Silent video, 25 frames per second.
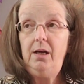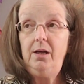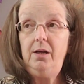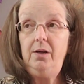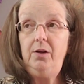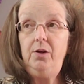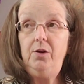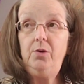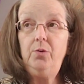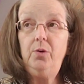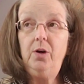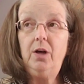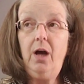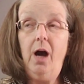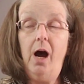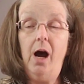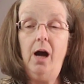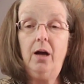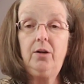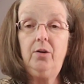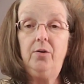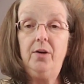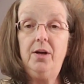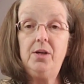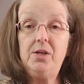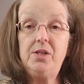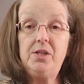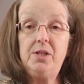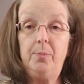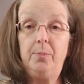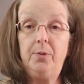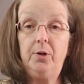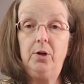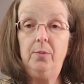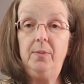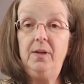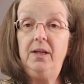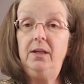You do a cocker in a
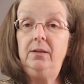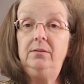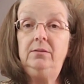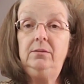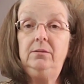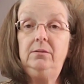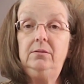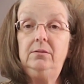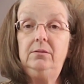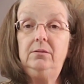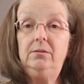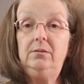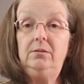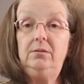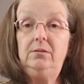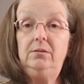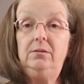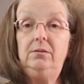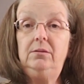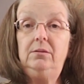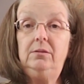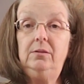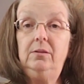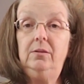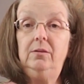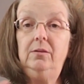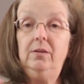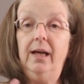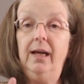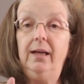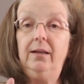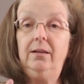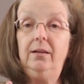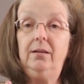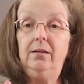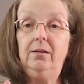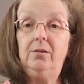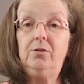Suburban,
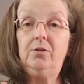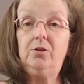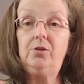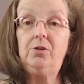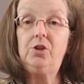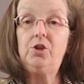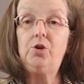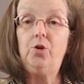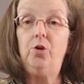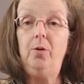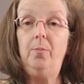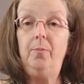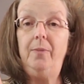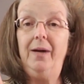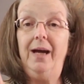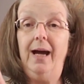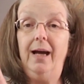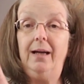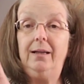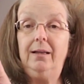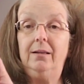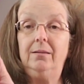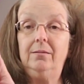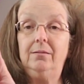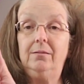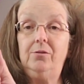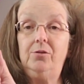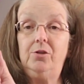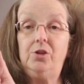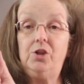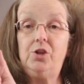like short back and